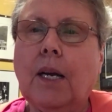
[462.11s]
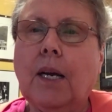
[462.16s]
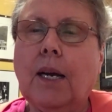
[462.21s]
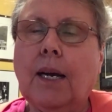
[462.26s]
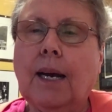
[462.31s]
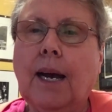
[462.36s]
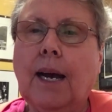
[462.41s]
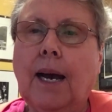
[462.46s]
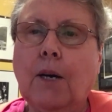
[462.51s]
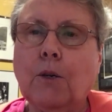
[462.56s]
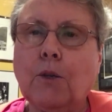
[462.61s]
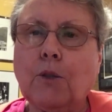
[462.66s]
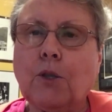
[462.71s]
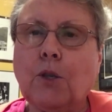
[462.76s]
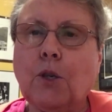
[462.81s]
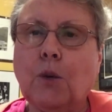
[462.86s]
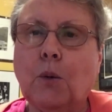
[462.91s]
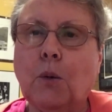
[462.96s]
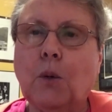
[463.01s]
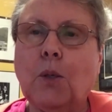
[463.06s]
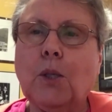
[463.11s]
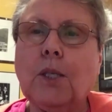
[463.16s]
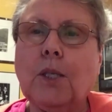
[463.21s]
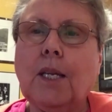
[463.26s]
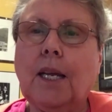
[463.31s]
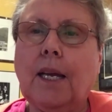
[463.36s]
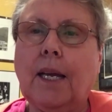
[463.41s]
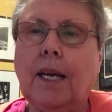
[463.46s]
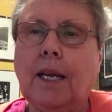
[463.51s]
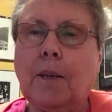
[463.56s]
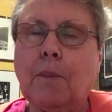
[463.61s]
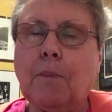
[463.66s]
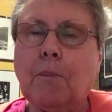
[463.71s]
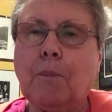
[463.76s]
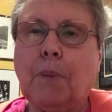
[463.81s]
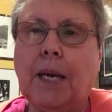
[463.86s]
a household and